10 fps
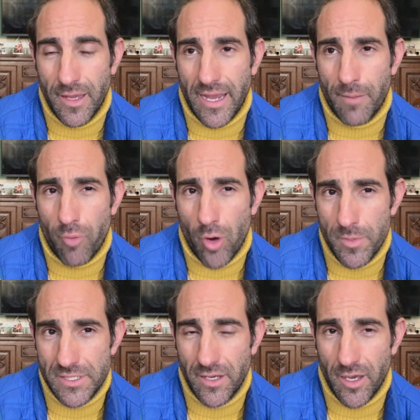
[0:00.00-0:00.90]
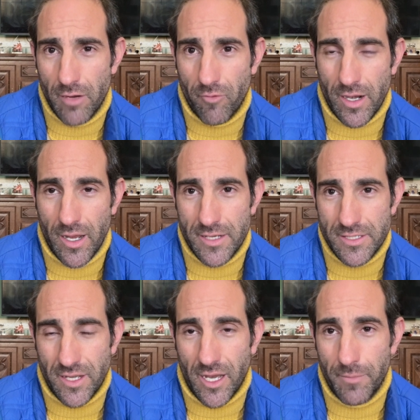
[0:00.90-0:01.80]
In a promising hurdle run
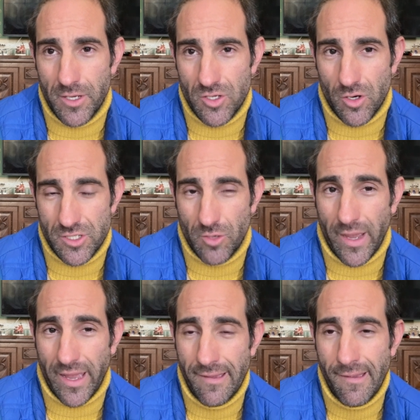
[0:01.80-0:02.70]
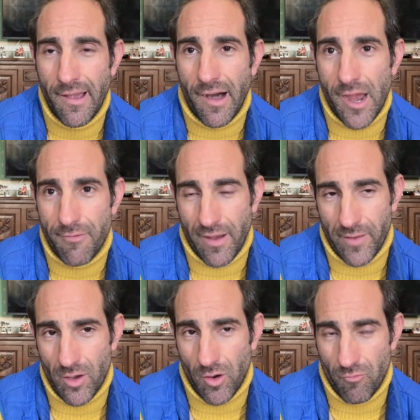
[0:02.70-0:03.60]
last time at Uttoxeter, where I felt
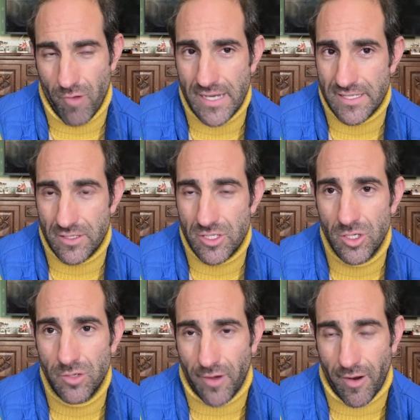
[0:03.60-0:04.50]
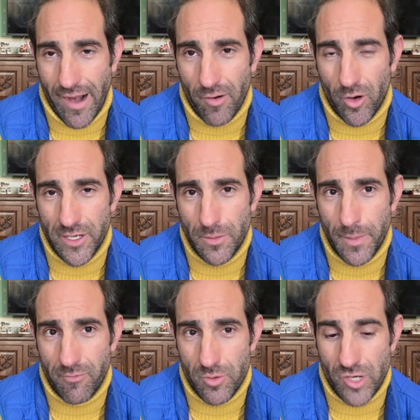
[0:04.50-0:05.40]
he got racing too far out, got into a
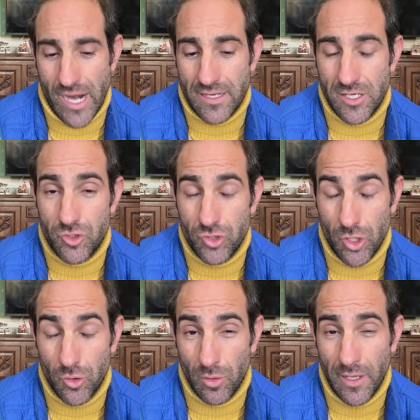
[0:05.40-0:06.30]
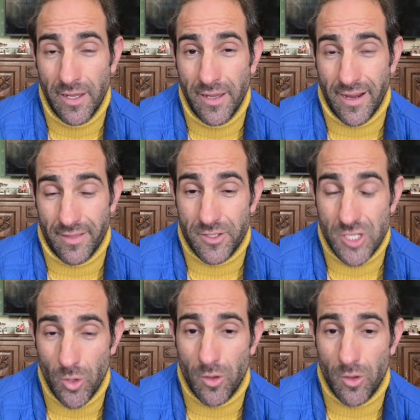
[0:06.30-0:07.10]
bit of a protracted duel, and the two